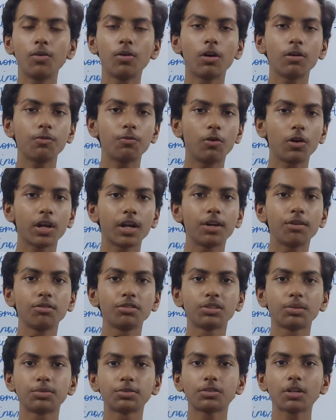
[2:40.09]
do not forget
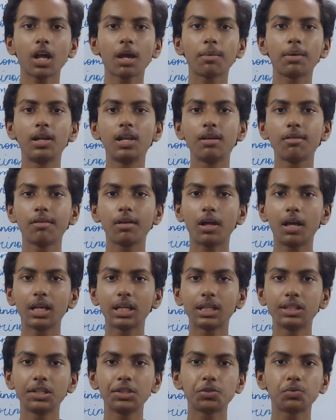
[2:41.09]
to subscribe and leave a
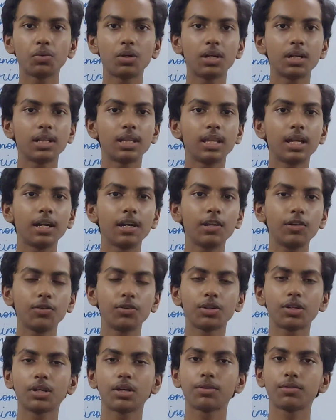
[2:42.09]
like in this one. Till then, take
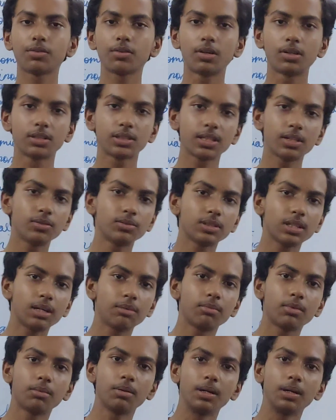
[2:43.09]
good care of yourselves and